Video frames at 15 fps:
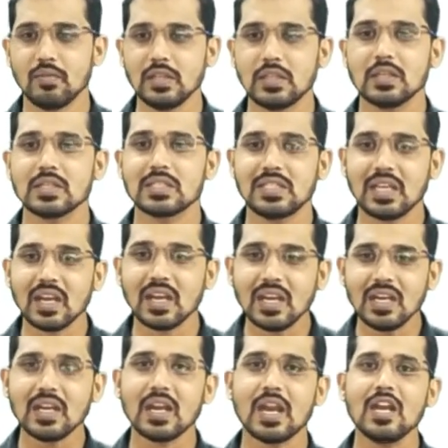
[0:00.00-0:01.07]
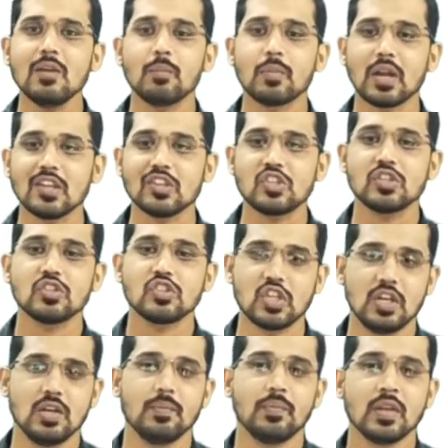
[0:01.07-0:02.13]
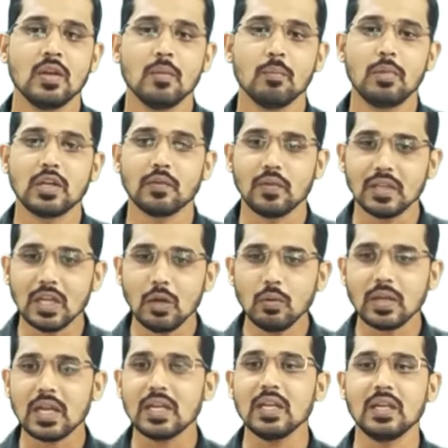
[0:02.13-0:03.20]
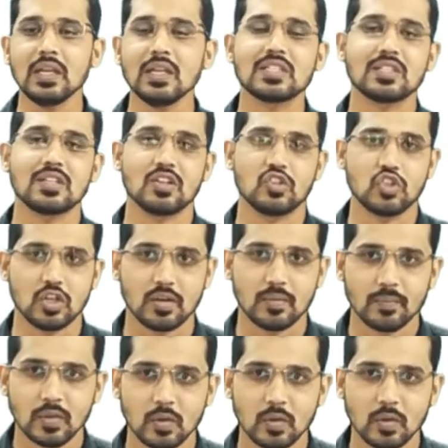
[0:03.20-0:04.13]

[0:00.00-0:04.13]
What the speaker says: with straight and branched chain, but without any ring structure.